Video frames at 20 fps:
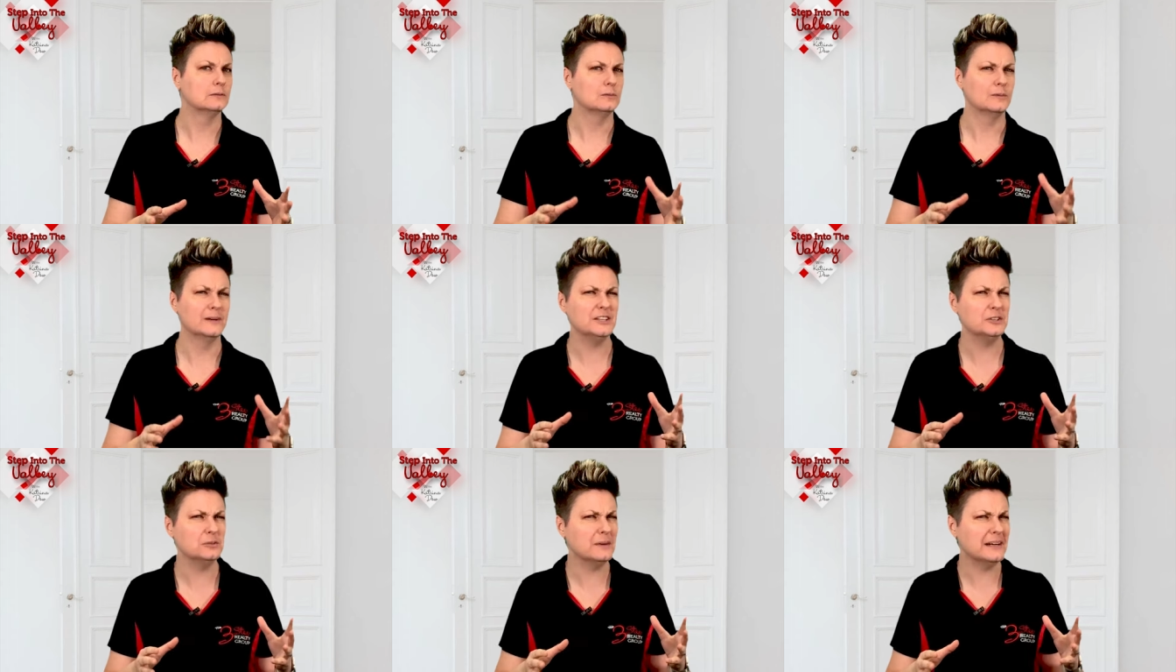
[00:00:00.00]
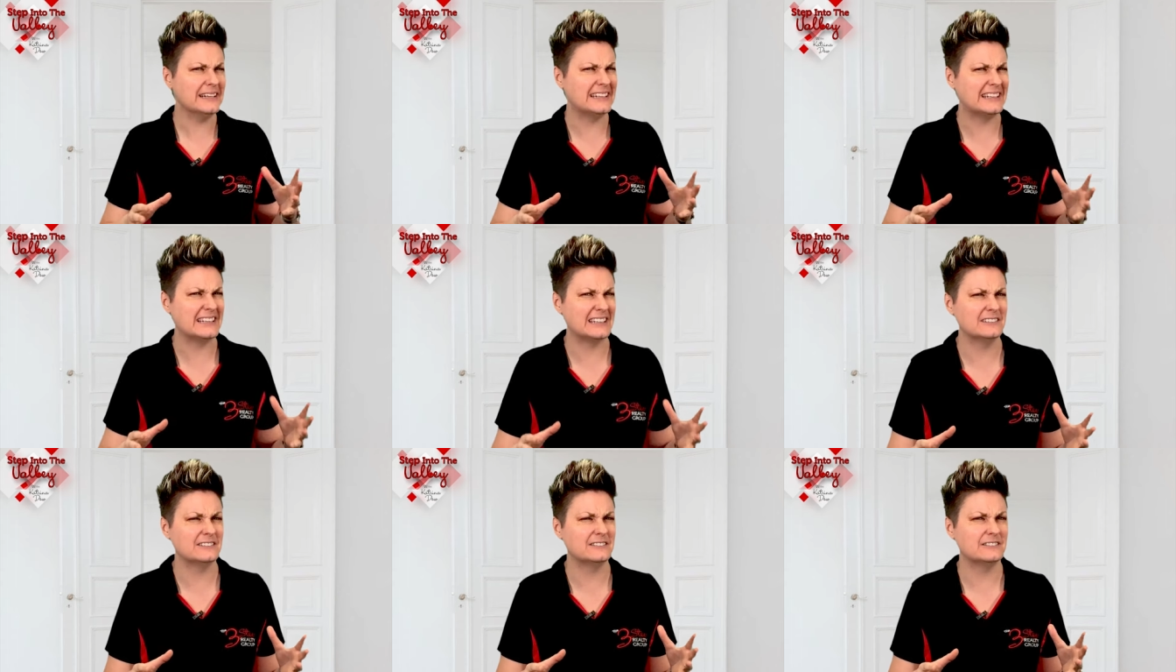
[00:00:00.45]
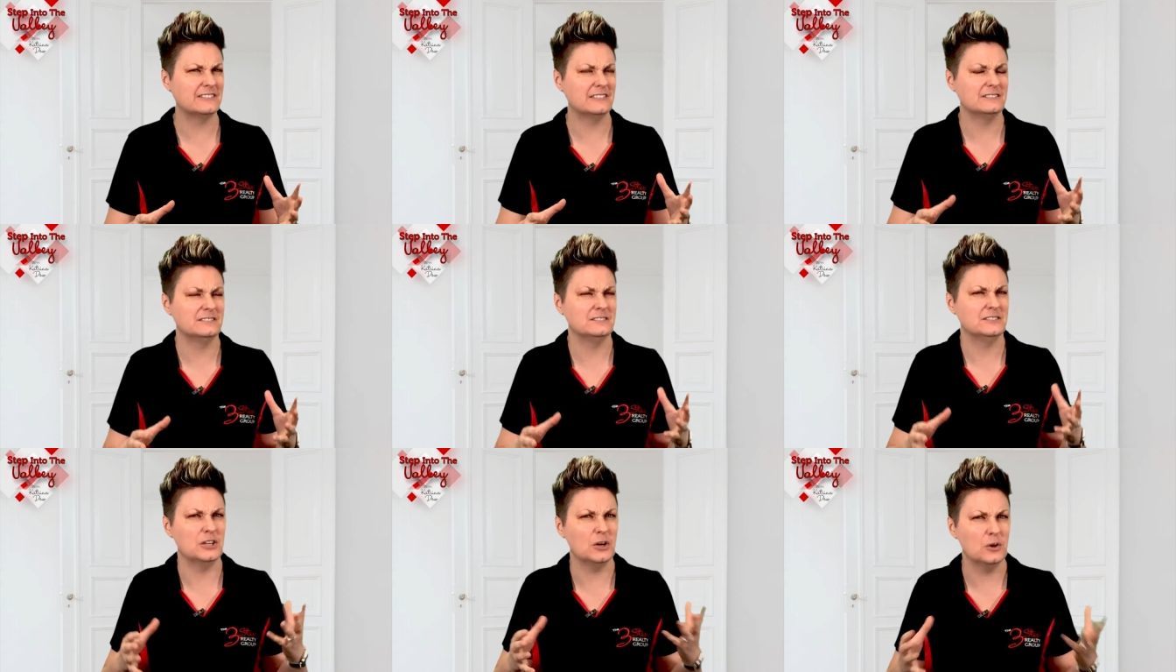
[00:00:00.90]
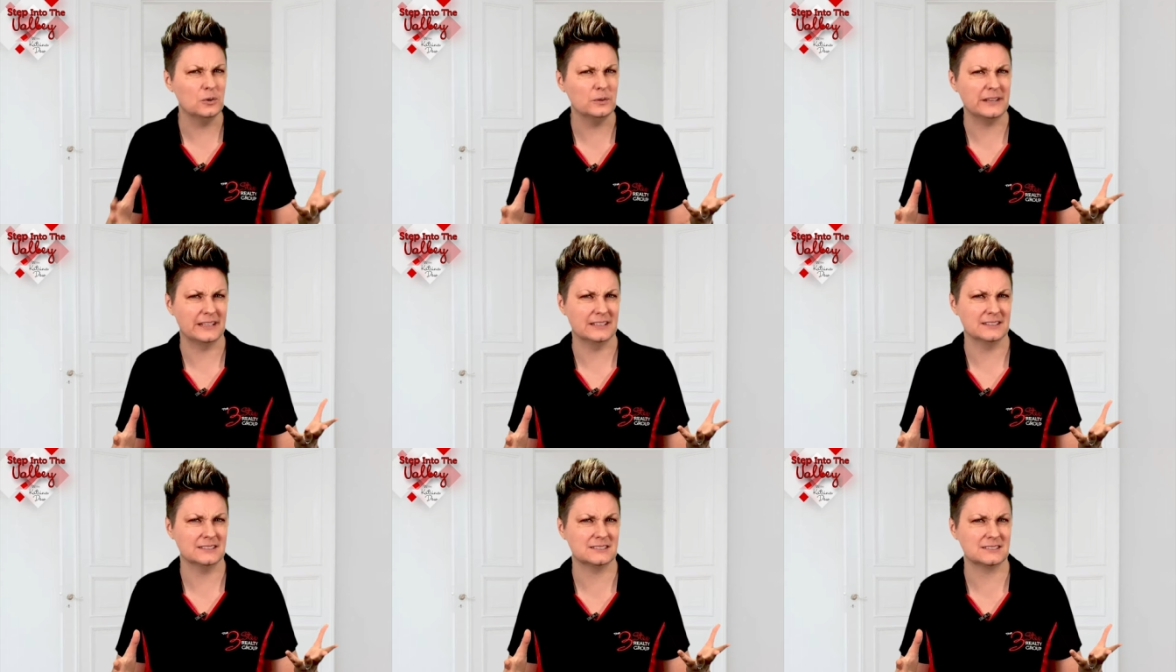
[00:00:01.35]
when do I give
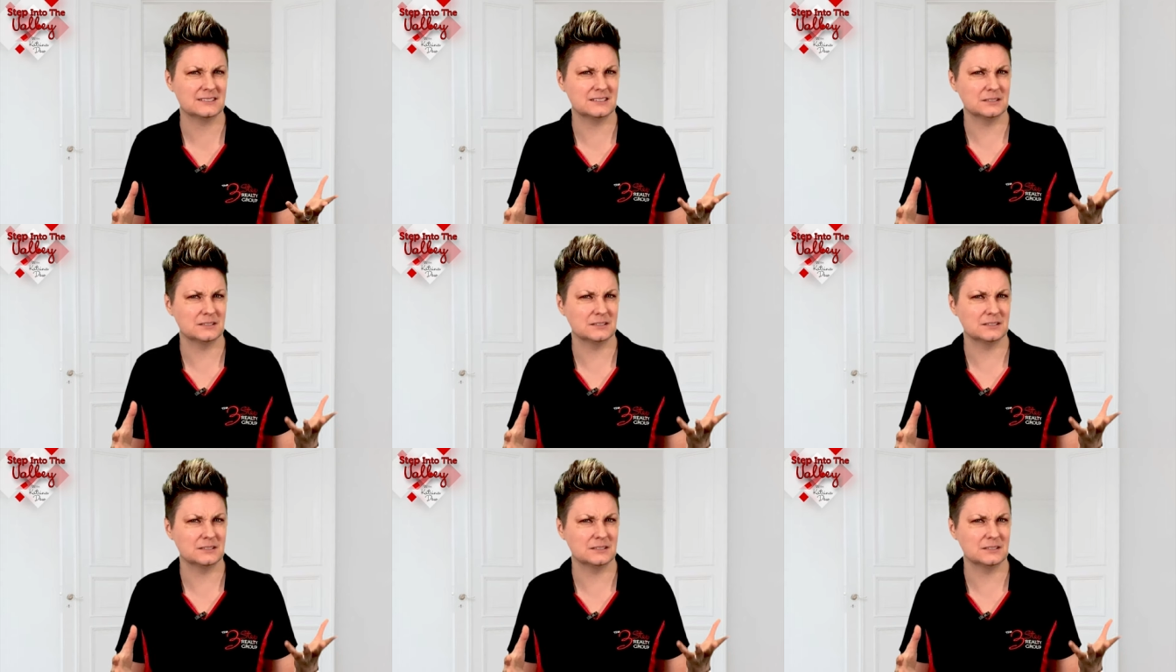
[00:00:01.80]
notice